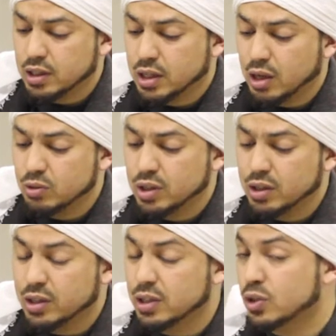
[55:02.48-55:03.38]
encounter,
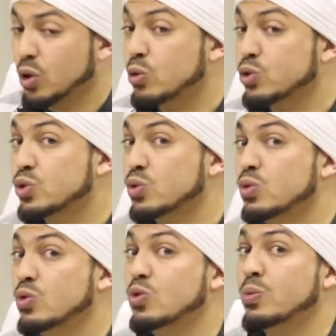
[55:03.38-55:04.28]
and that is
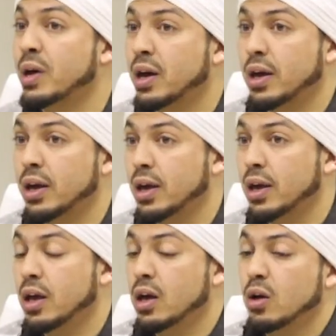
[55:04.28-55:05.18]
khusuma.
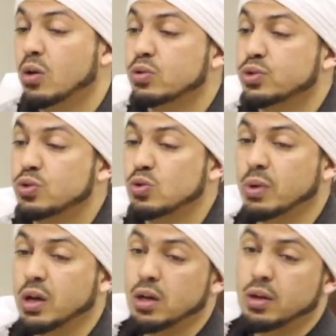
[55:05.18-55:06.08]

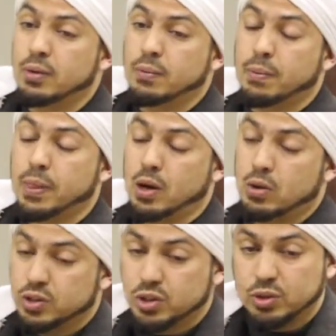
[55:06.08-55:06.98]
Khusuma.
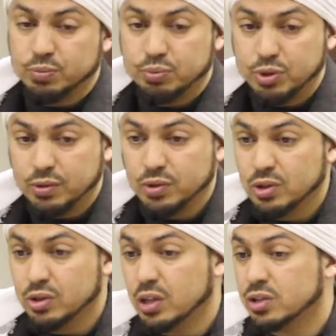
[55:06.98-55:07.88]
Now, just a brief
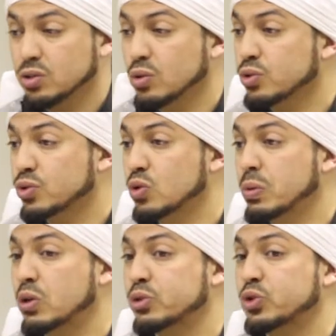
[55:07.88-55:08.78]
introduction to
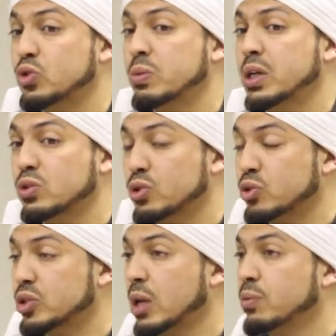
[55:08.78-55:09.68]
khusuma. Khusuma is
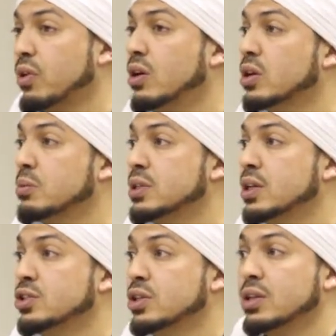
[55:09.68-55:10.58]
also a type of
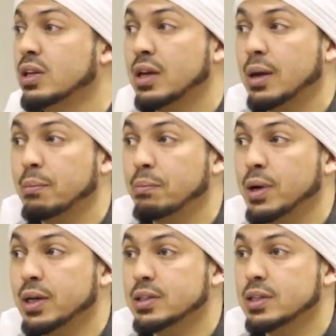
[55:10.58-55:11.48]
argumentation,
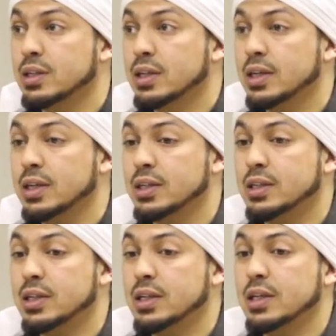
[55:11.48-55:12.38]
but it
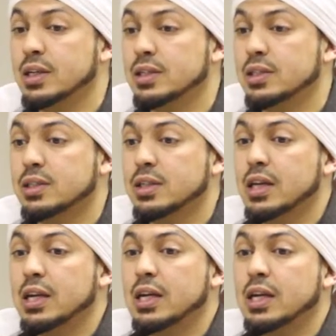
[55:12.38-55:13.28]
is
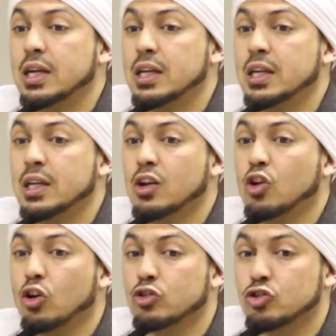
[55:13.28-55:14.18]
in
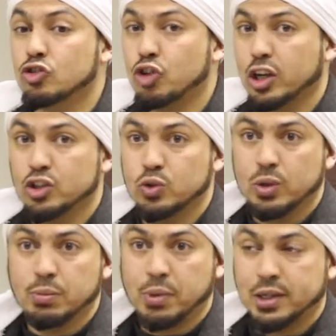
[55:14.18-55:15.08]

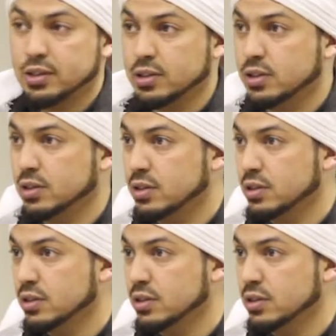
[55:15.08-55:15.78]
contractual matters.